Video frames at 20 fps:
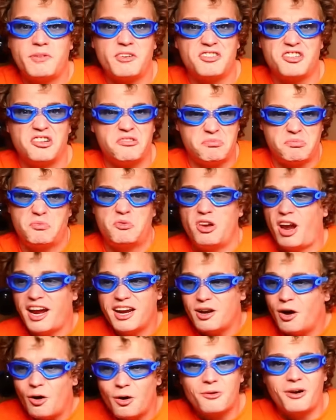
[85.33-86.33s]
There's a
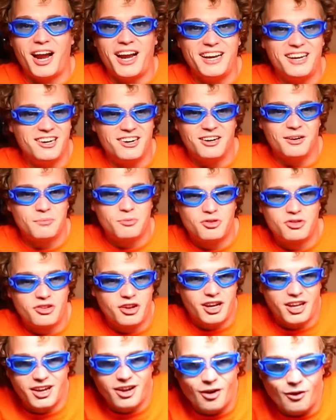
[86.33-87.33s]
giant hole right here. I'm just
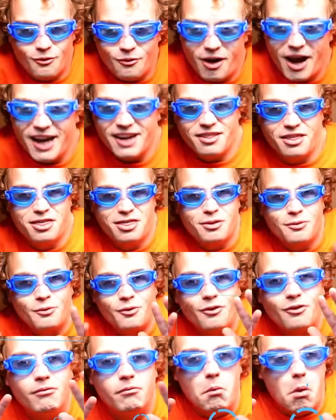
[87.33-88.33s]
gonna go right
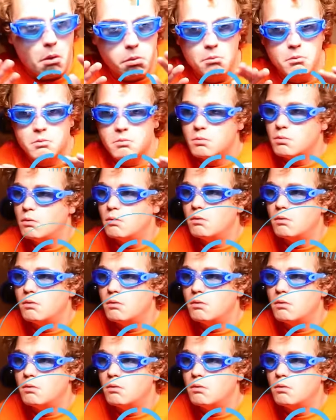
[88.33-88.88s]
through. Hmm.